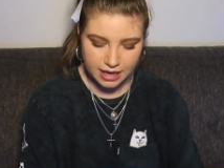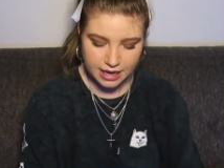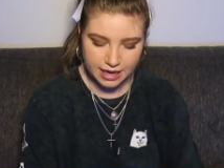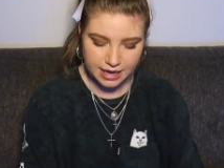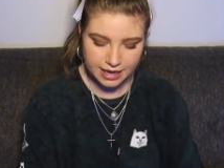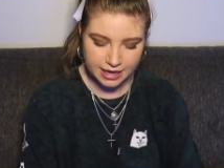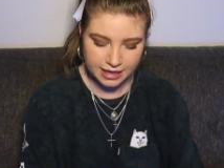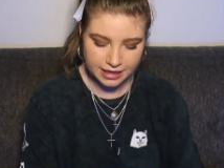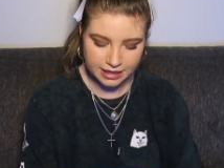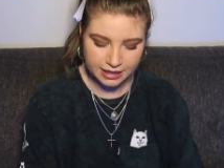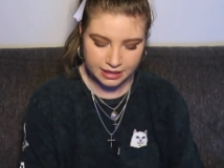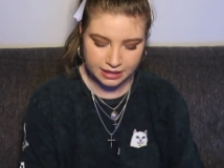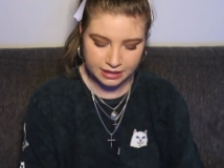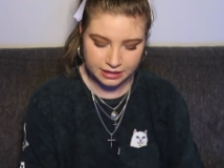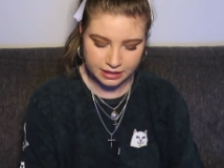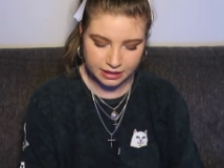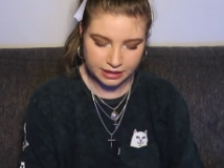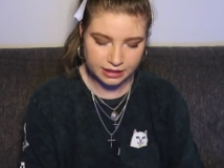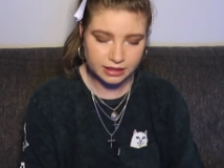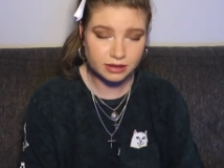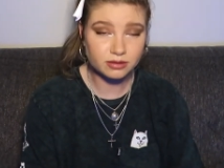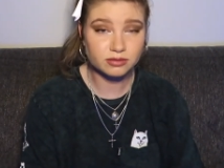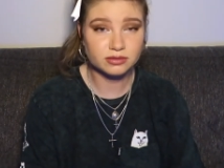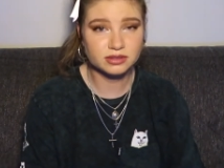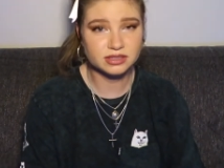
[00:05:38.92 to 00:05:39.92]
and
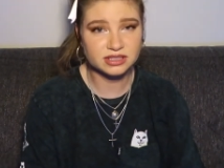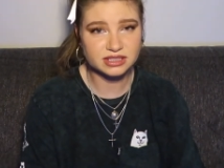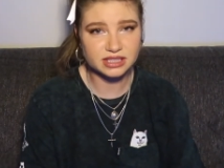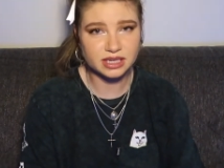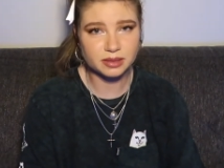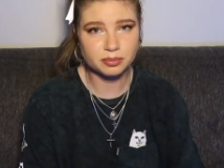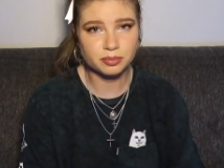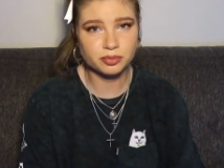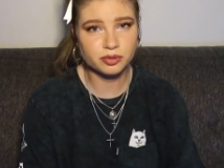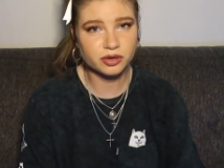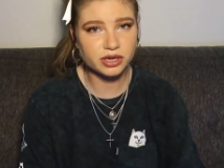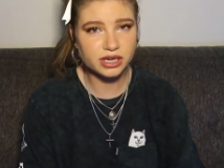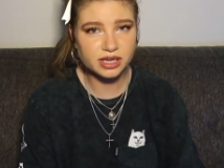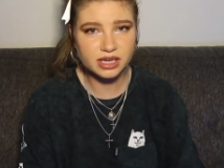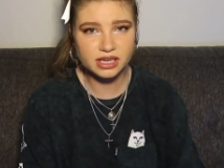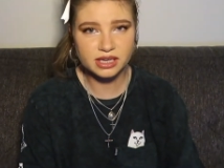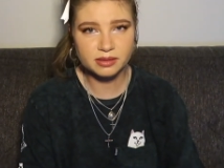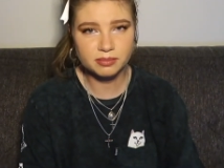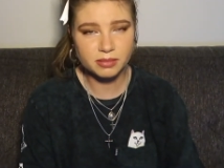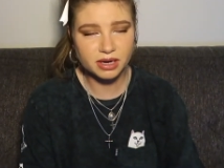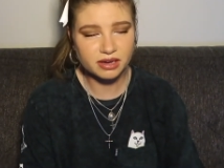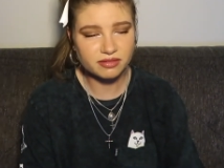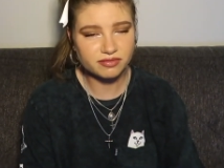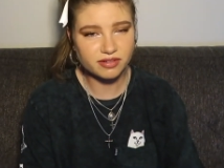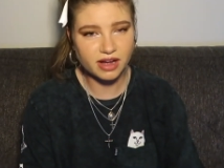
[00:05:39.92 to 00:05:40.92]
he was like pretty
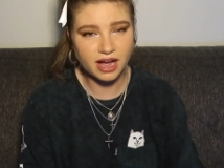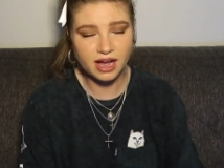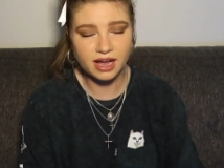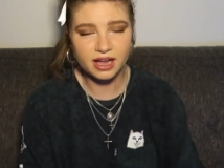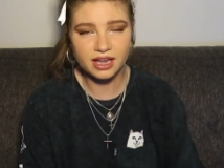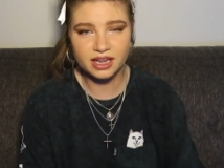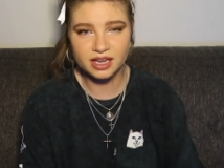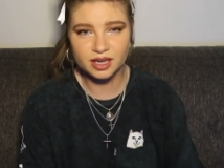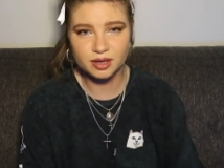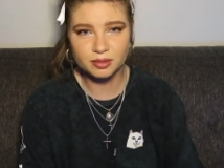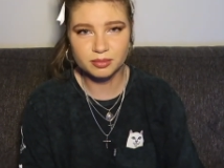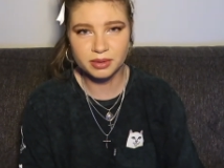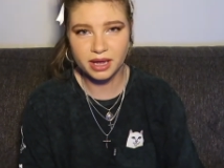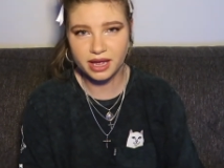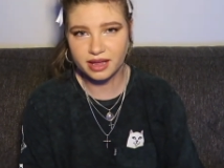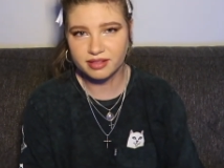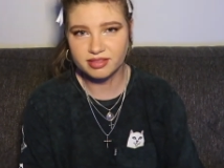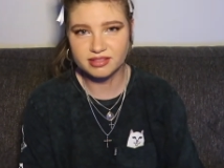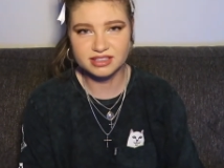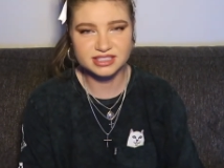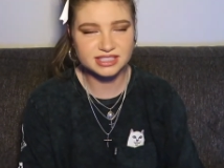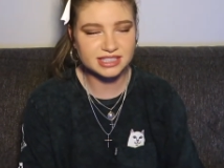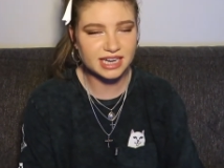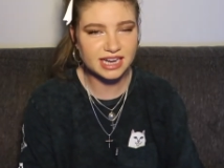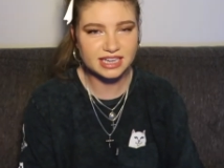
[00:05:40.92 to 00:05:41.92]
my vibe, had
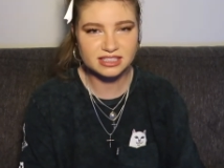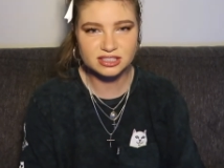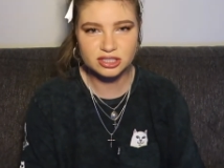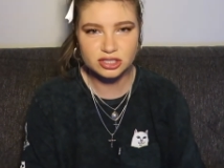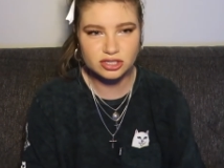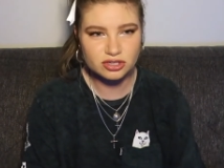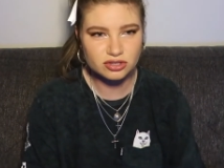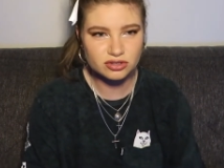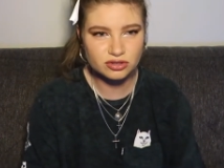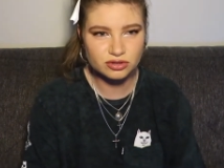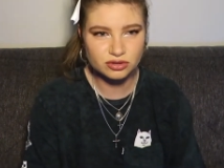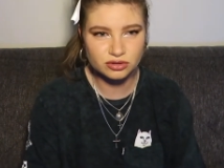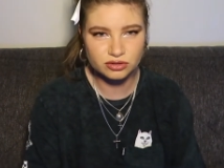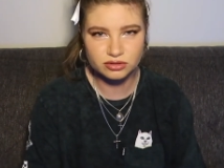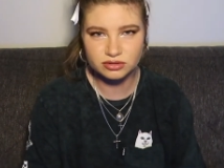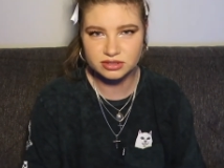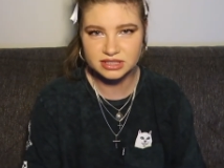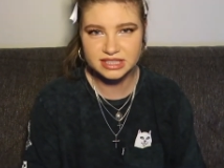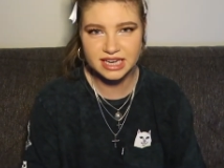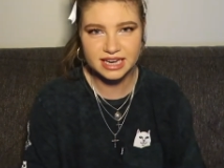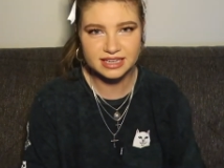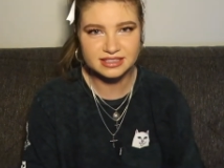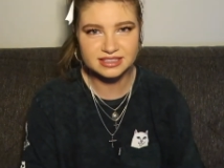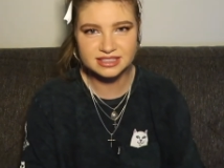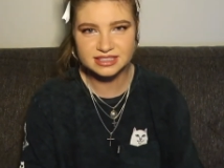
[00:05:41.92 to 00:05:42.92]
the tattoos,
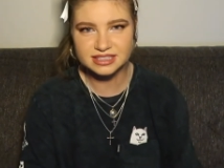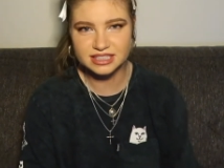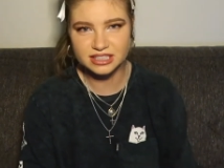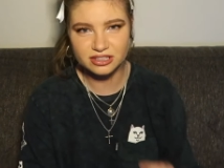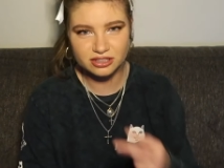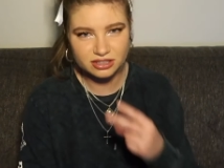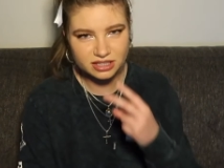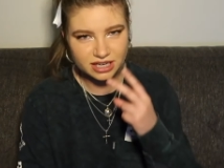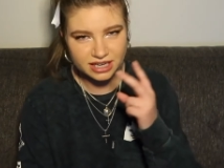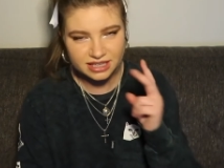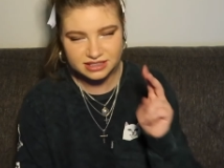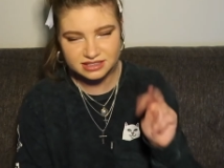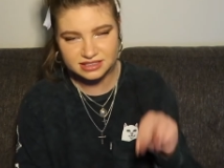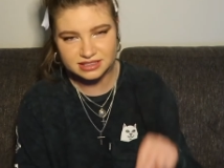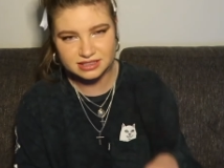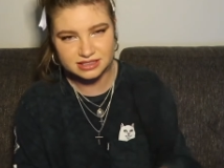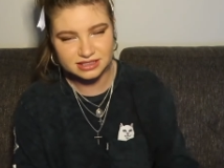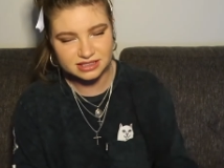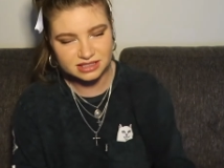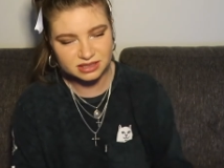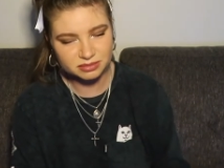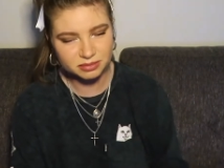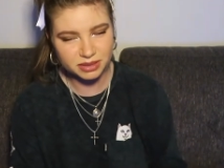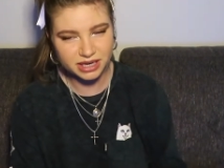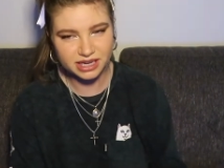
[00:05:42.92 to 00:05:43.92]
had cigarettes in
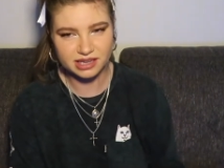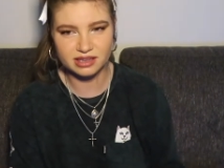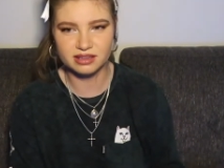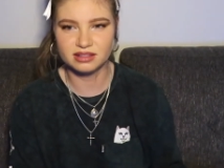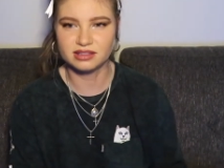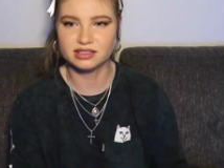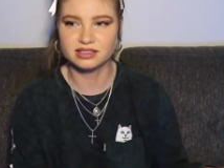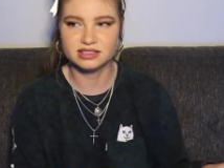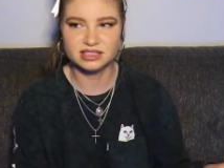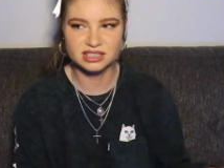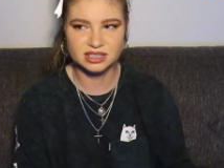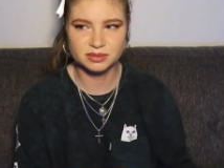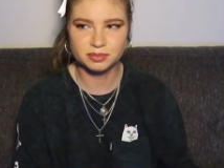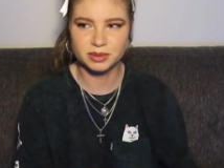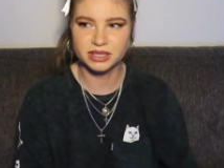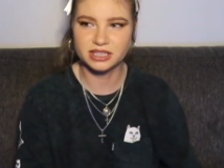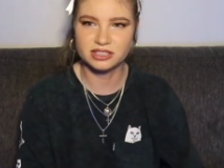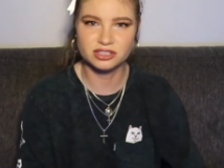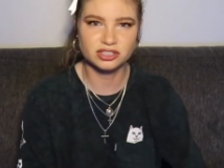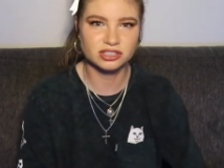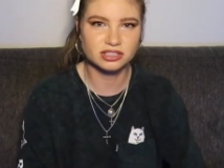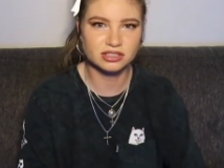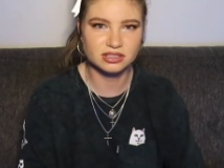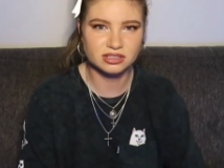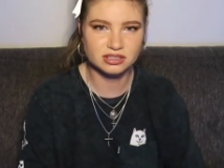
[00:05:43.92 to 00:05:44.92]
his mouth in his
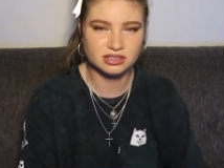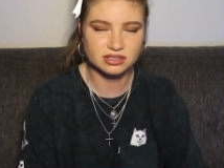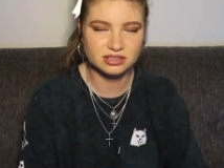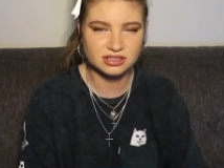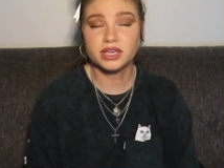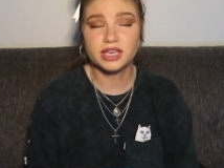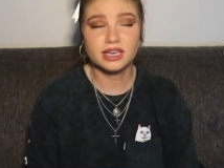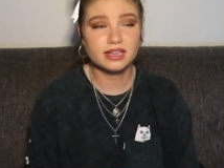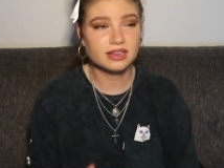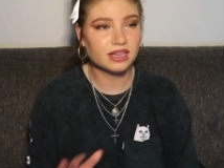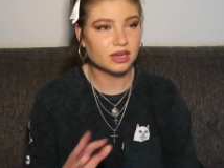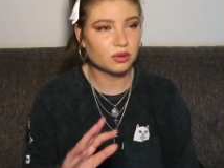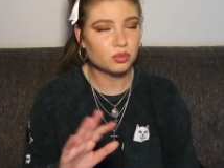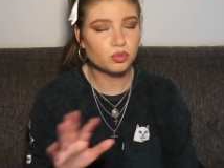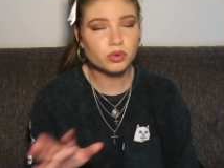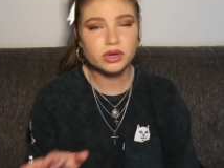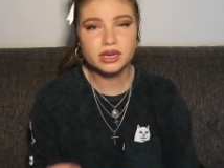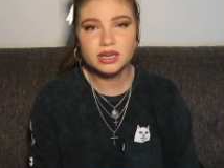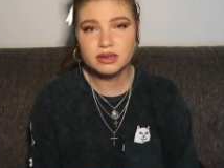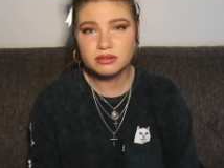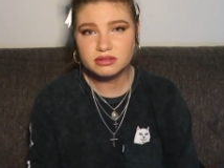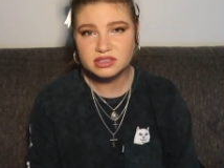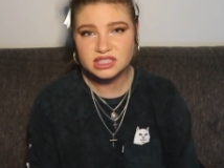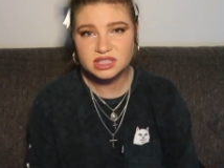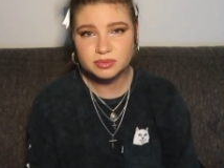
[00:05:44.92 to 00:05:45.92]
picture. He had like
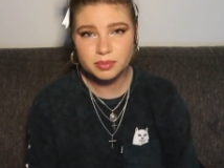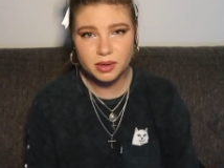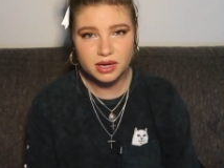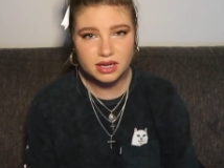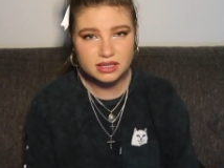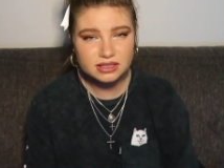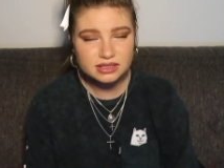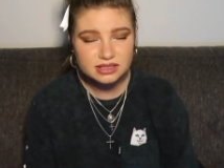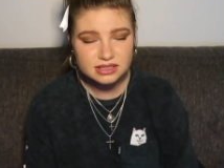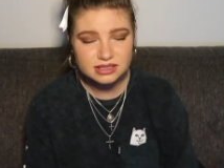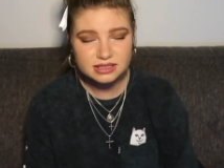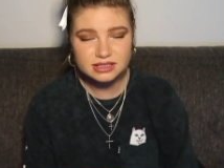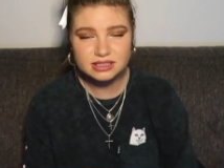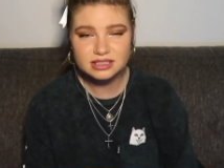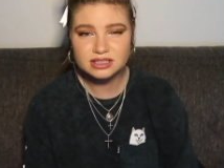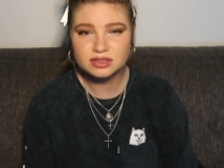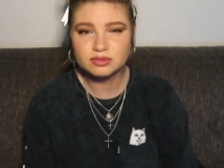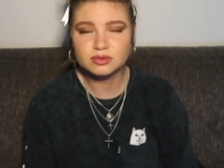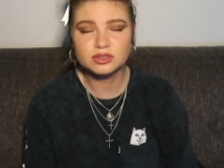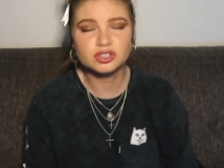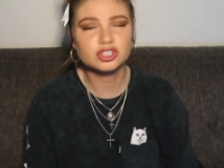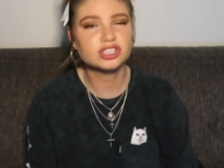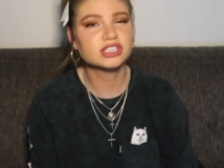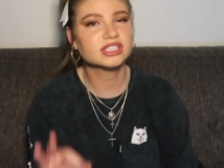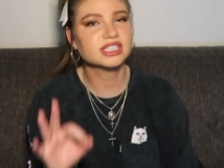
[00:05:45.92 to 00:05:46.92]
witty responses,
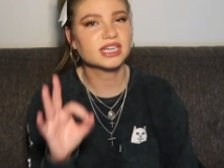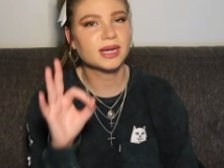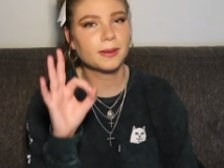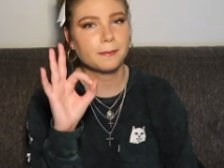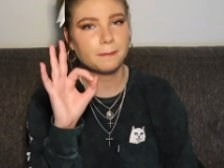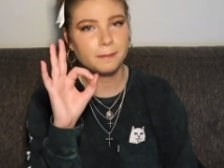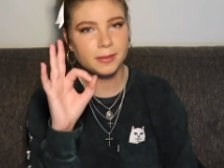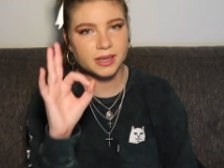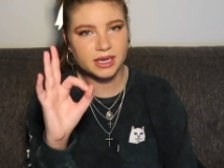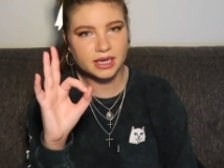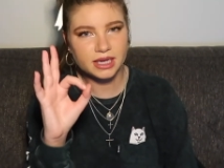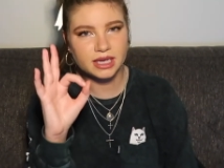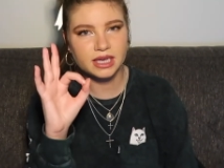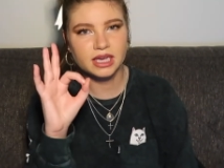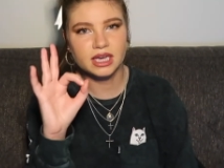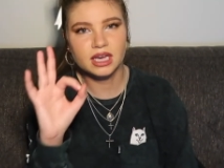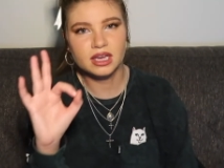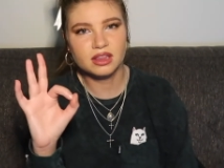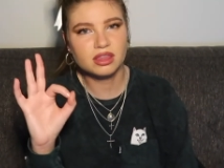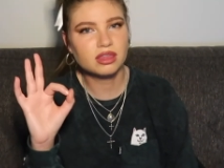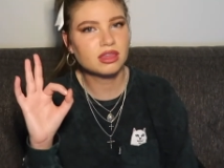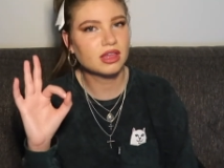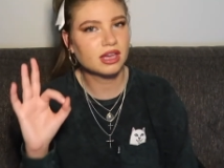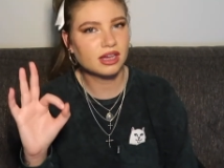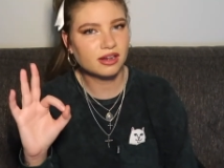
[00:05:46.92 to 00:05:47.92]
which is like a
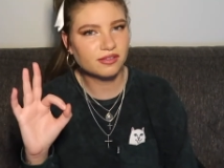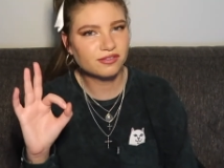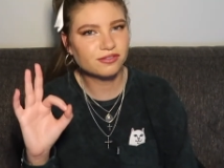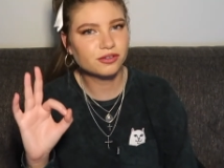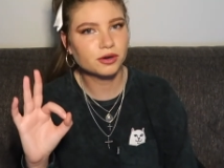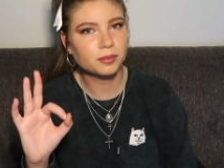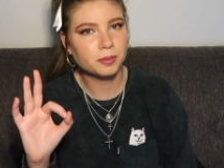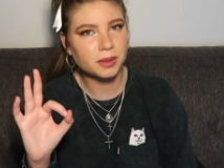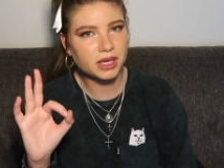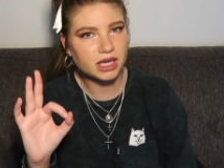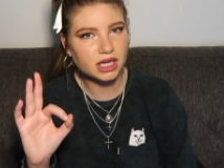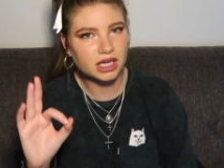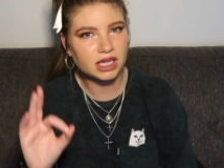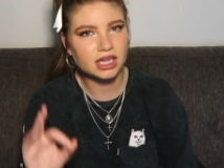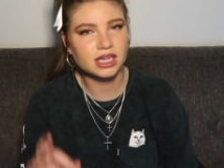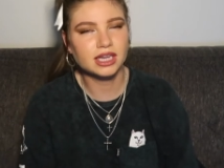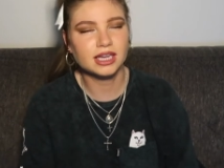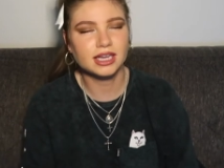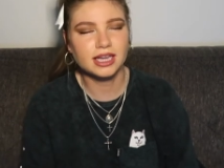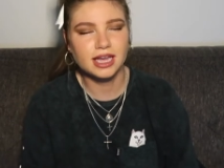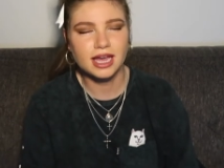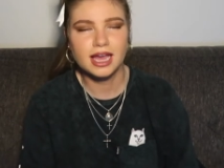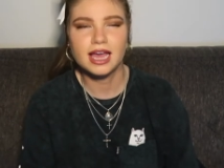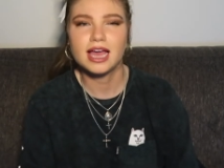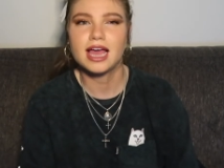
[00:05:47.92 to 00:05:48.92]
big thing for me.